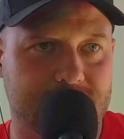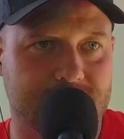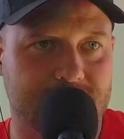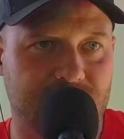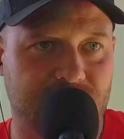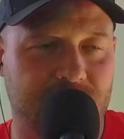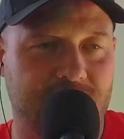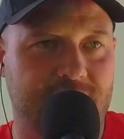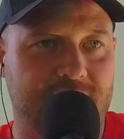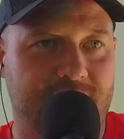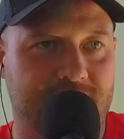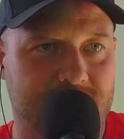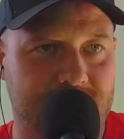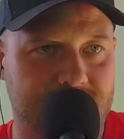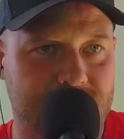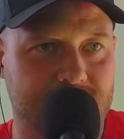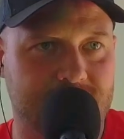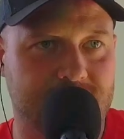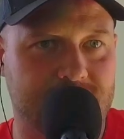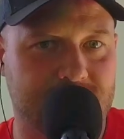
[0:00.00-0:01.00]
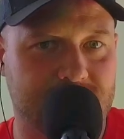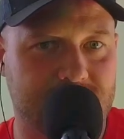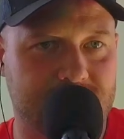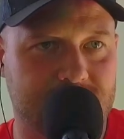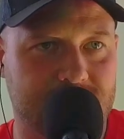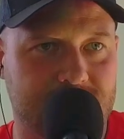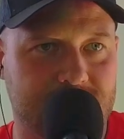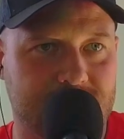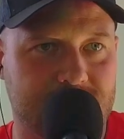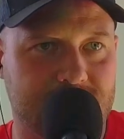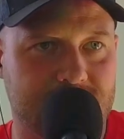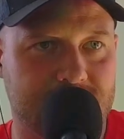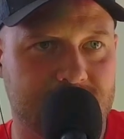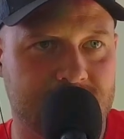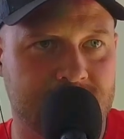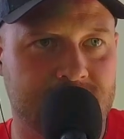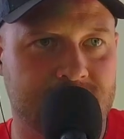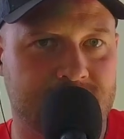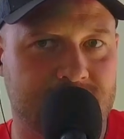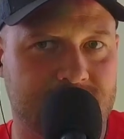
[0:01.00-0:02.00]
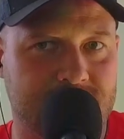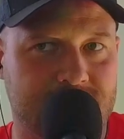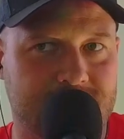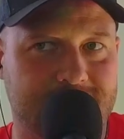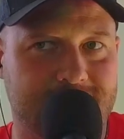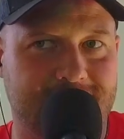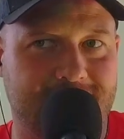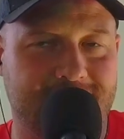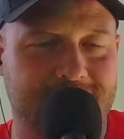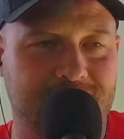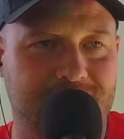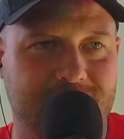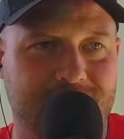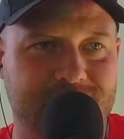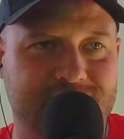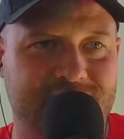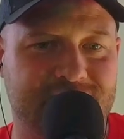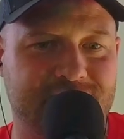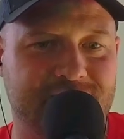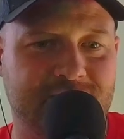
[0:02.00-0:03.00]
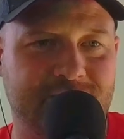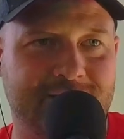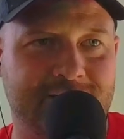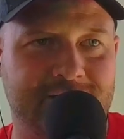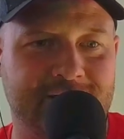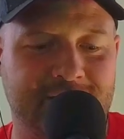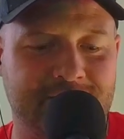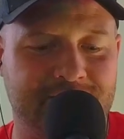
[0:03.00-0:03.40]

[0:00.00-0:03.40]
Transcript: really. Yeah, Martin. Hmm. I didn't know that was a female name.